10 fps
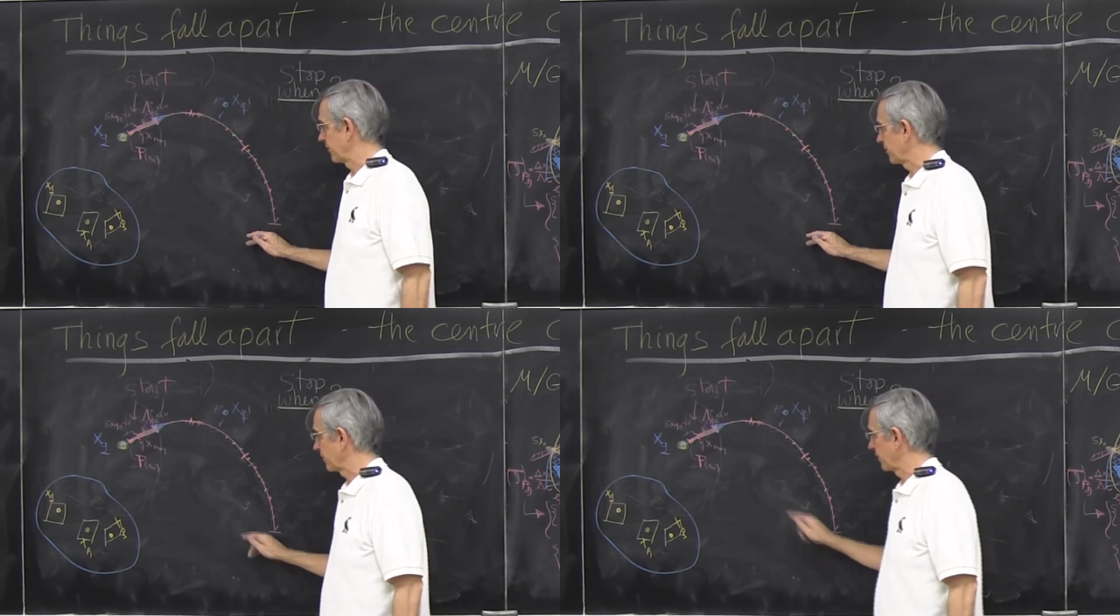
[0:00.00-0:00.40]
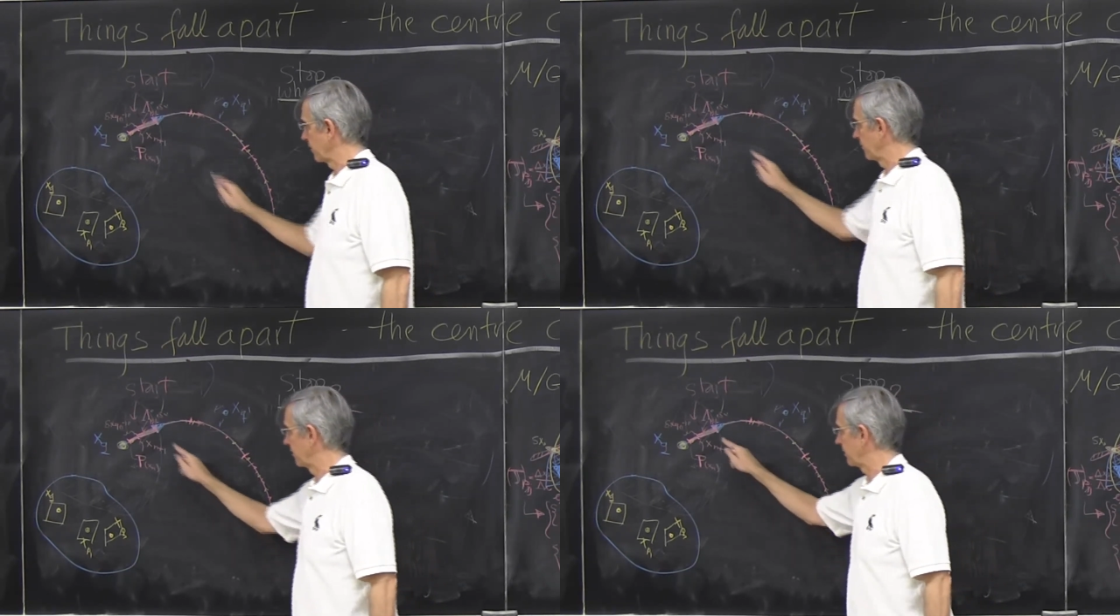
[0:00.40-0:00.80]

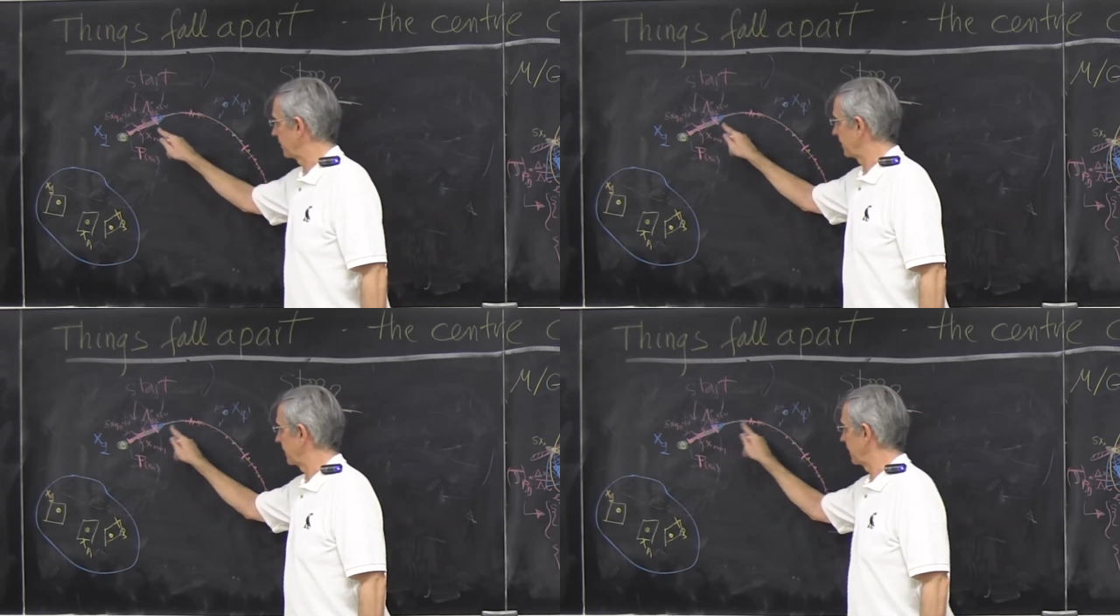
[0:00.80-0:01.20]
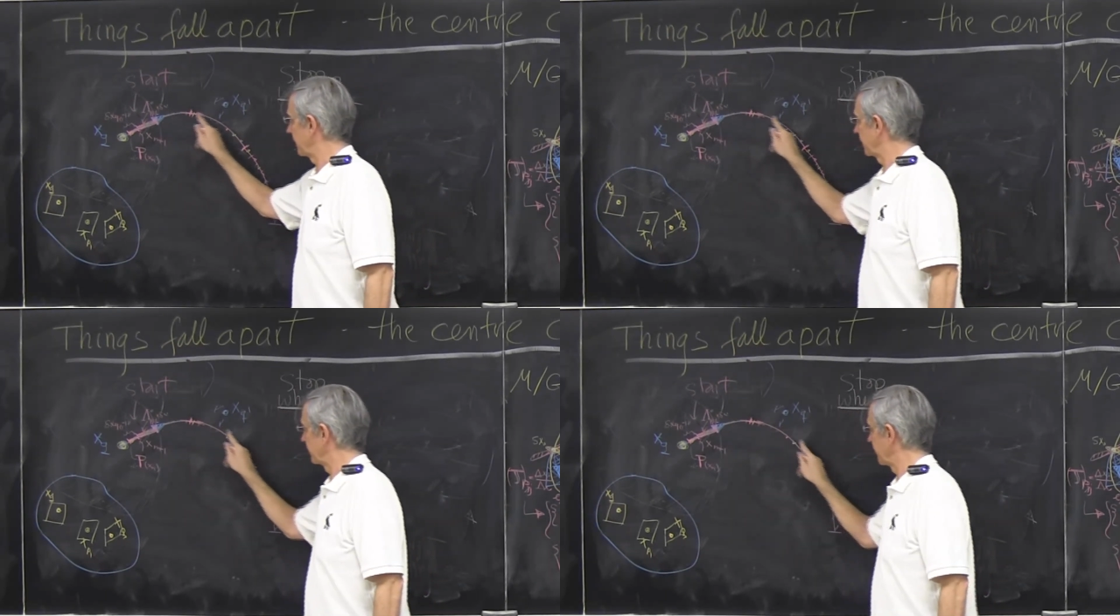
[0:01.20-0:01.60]
So
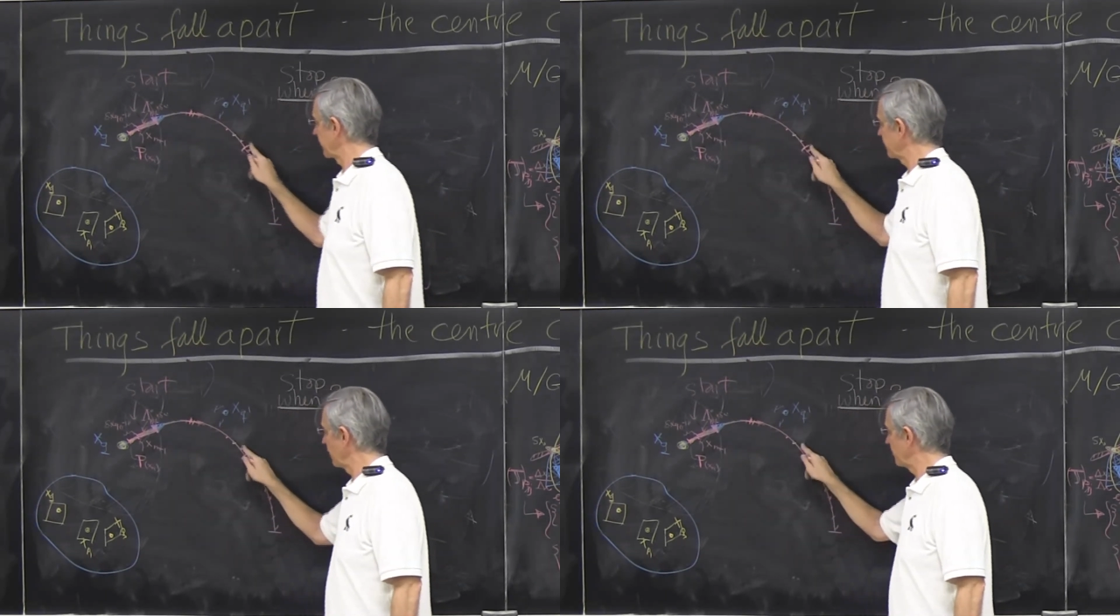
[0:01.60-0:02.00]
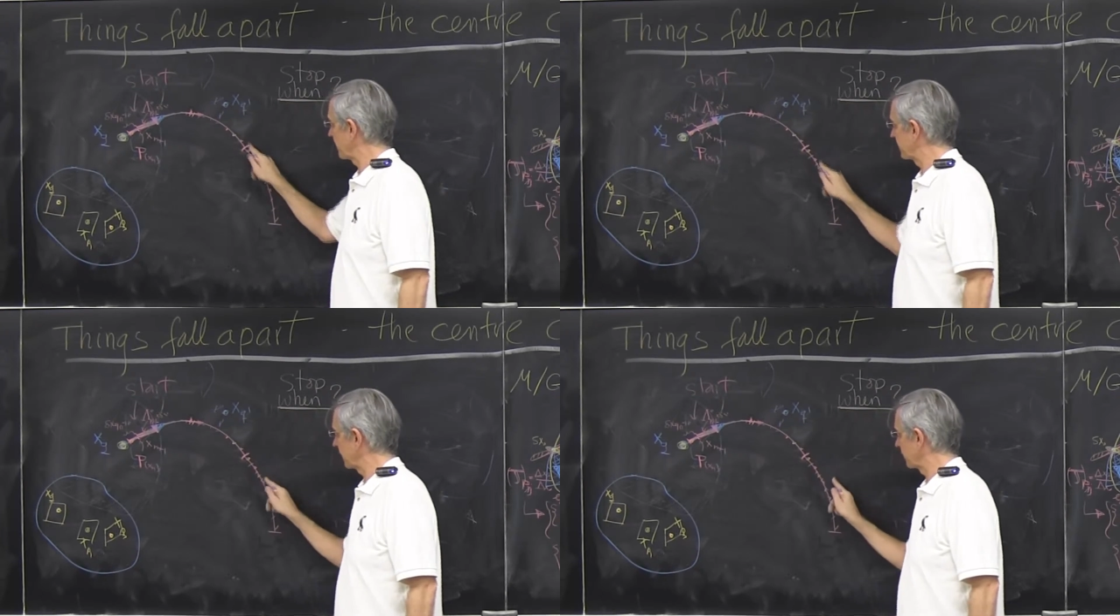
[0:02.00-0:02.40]
there is no
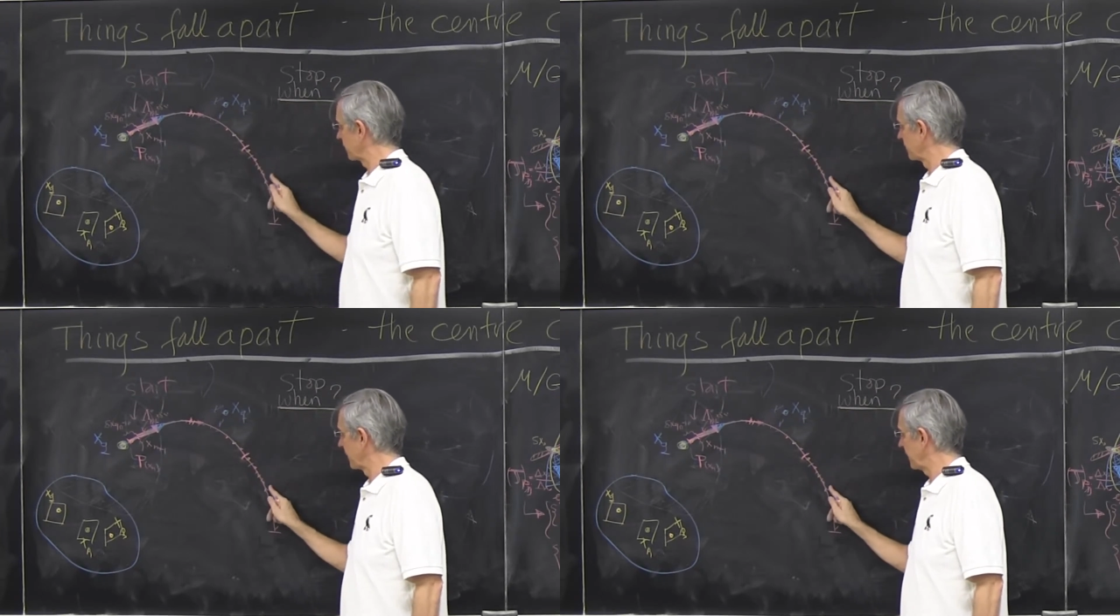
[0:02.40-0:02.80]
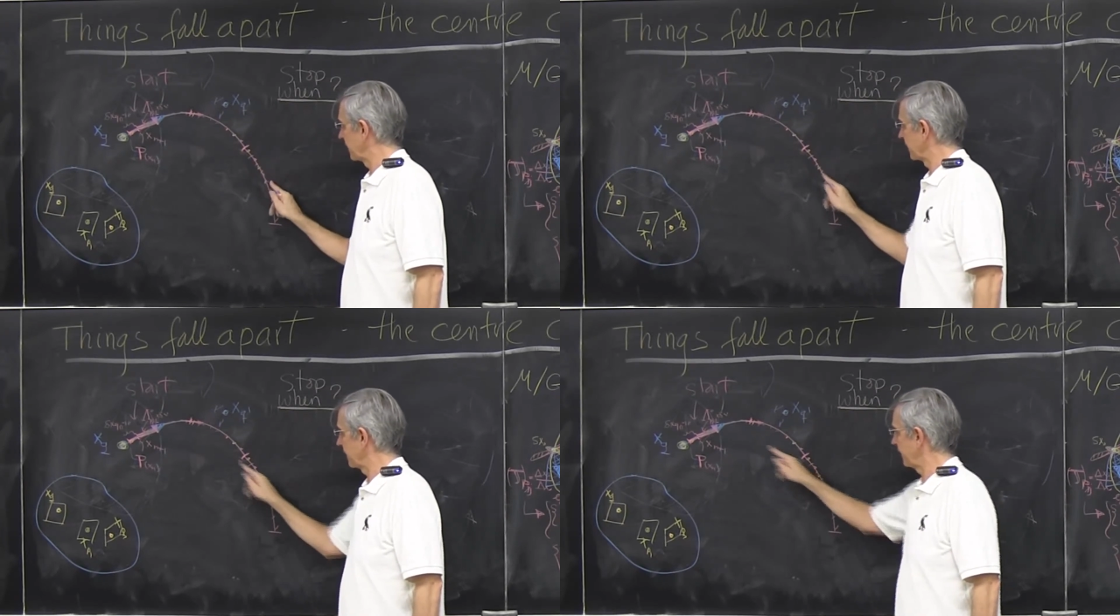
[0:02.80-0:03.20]
particular meaning.